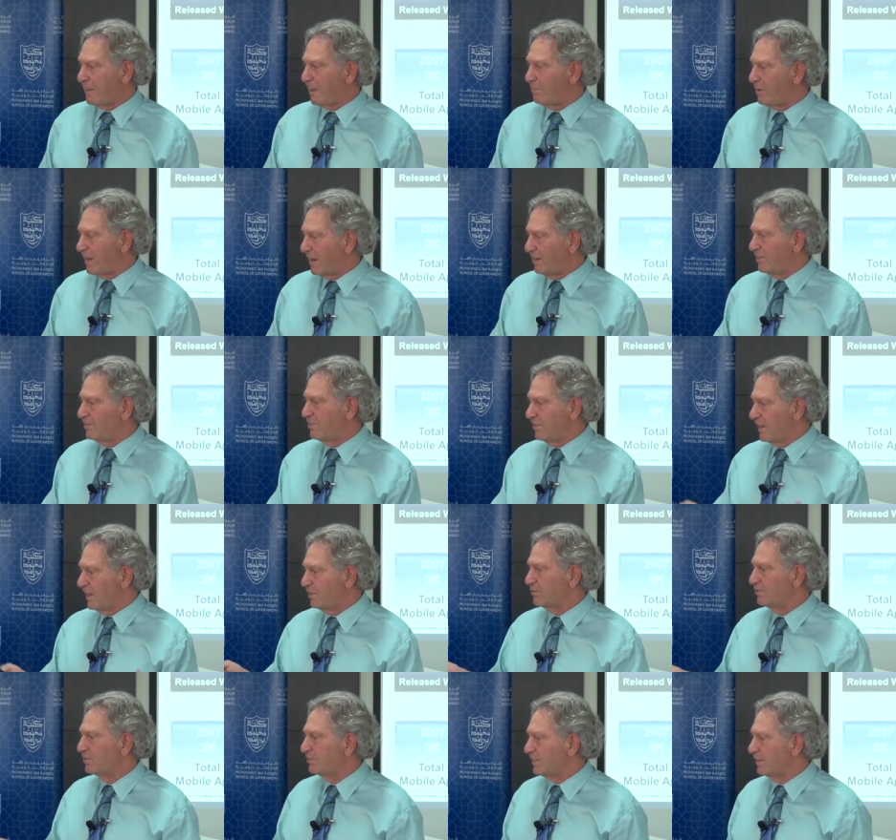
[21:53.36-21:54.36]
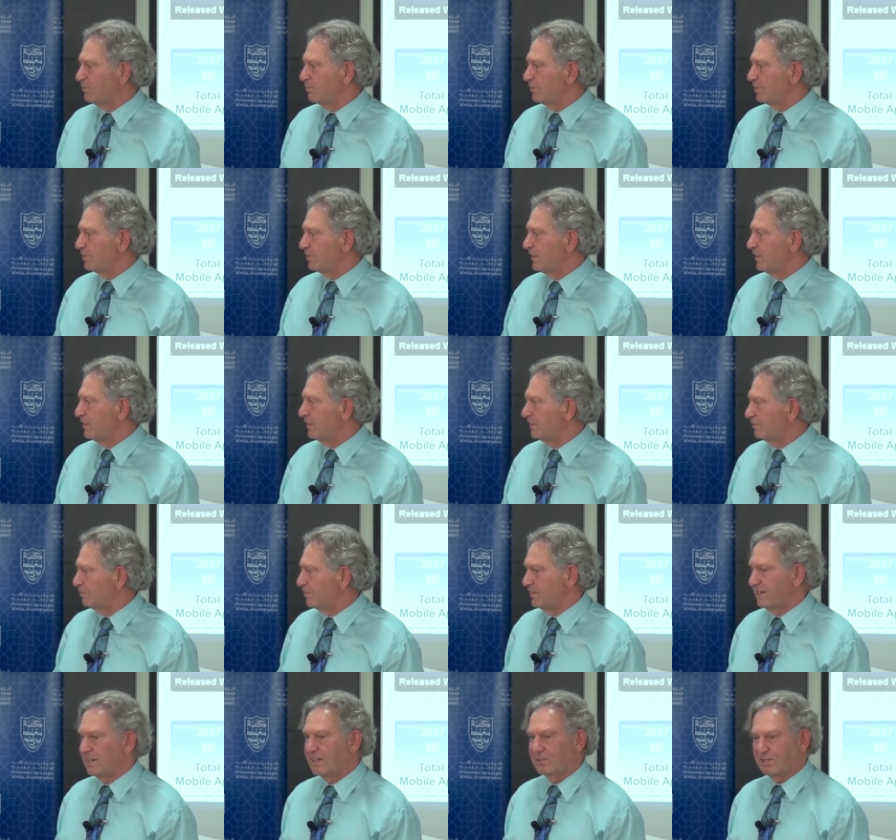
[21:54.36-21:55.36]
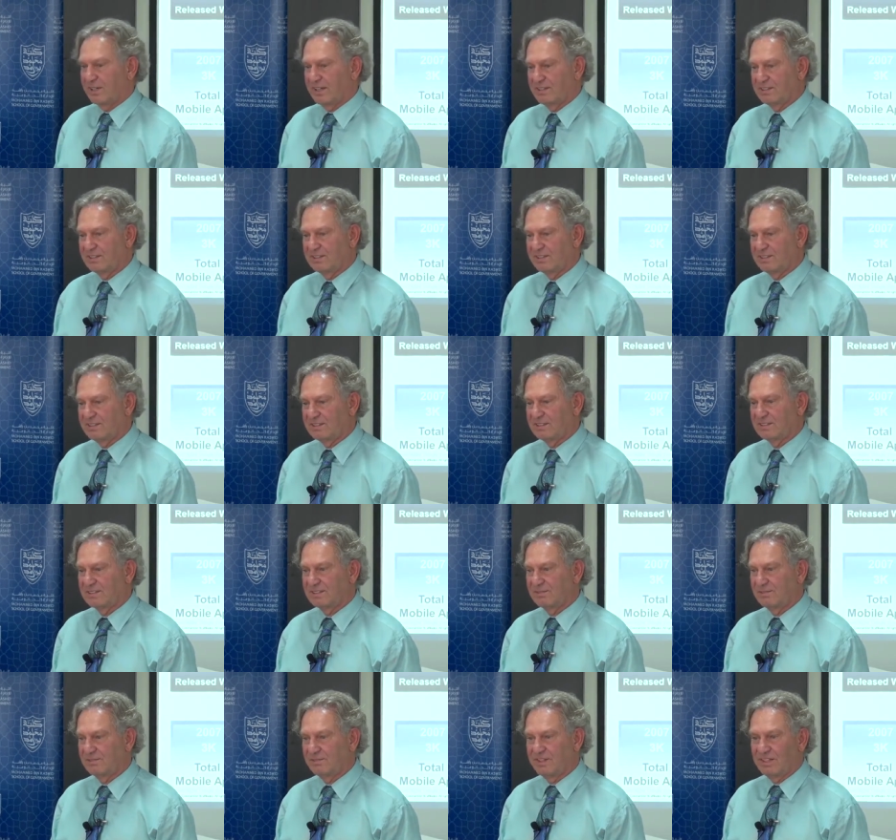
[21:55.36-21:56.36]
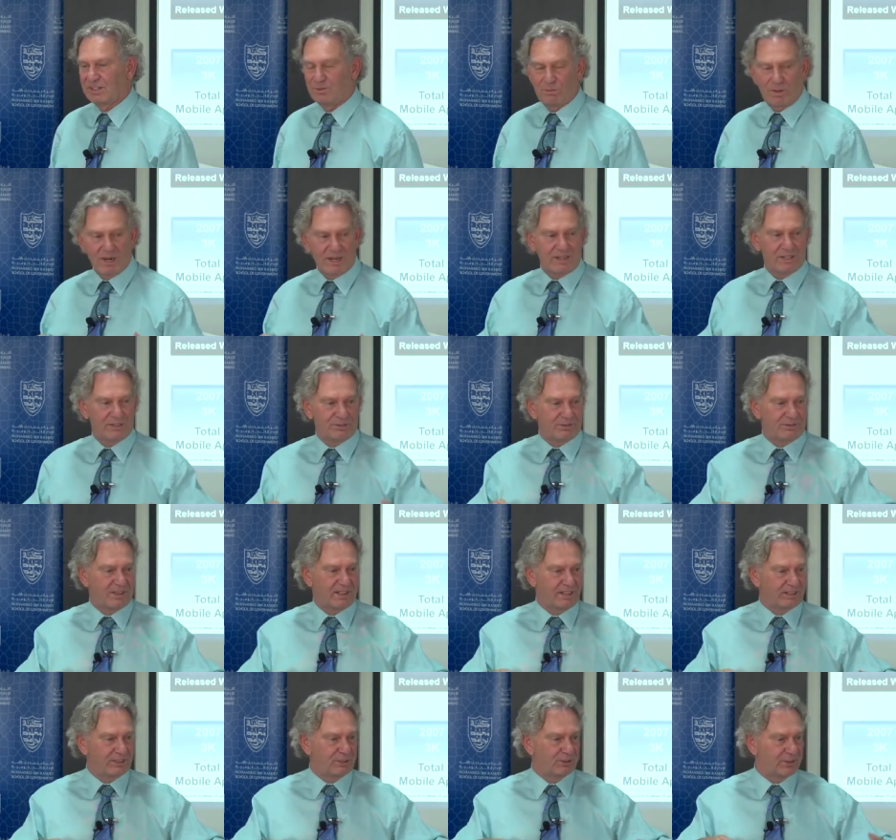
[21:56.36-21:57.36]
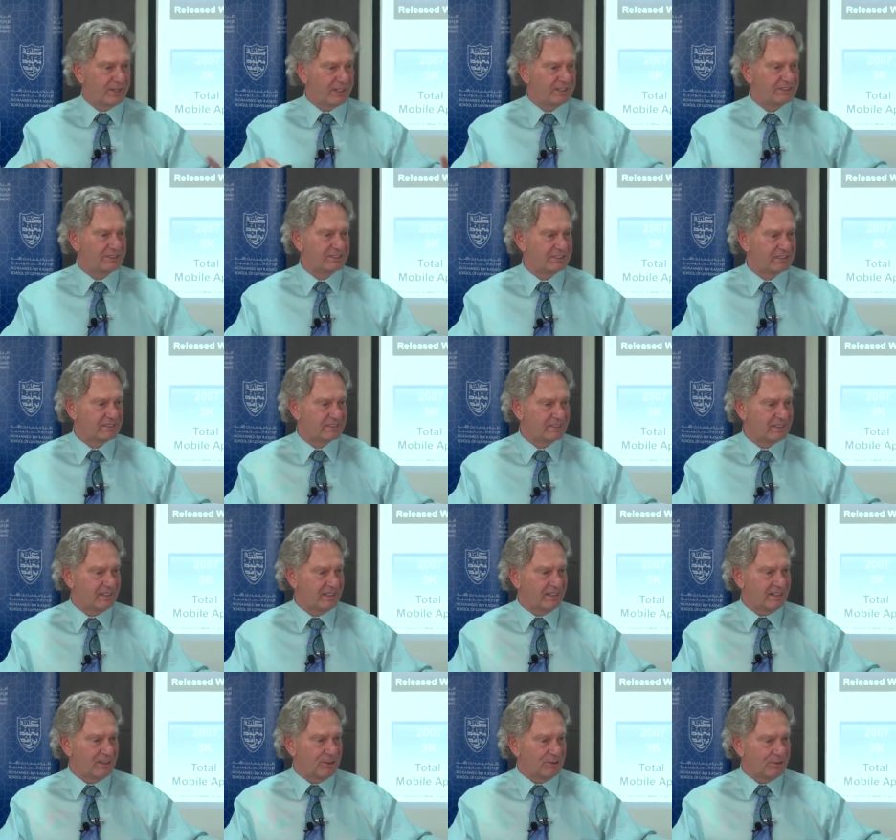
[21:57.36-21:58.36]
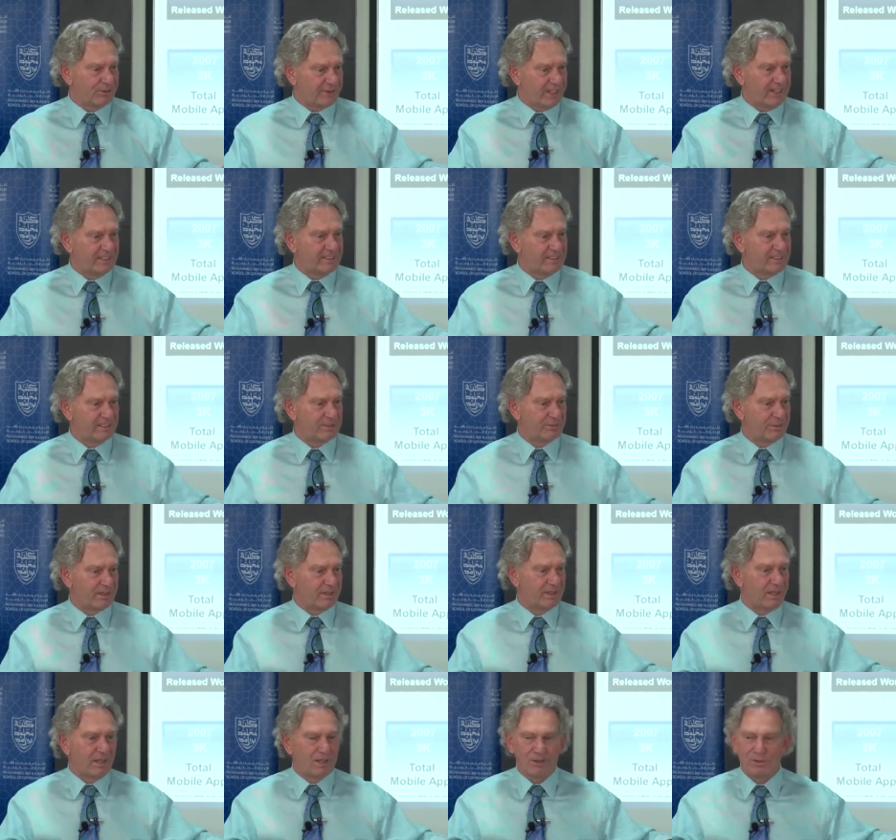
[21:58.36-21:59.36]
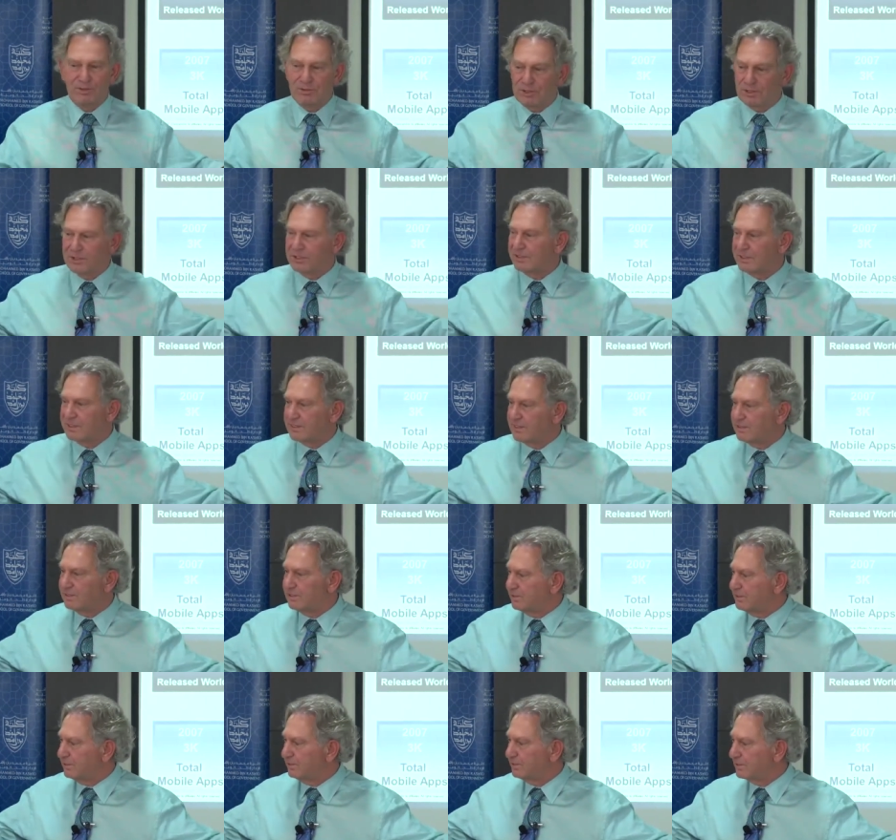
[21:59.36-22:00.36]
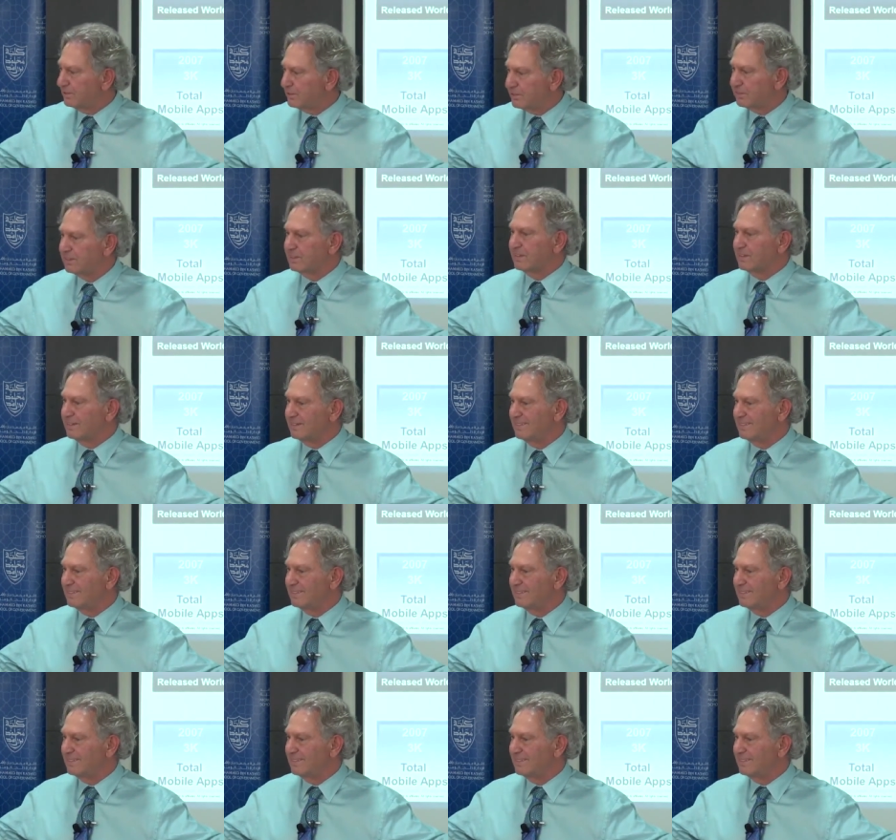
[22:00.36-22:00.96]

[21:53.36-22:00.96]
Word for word: by a thousand employees without assets, with a market valuation of eighteen billion. Who learned that at university?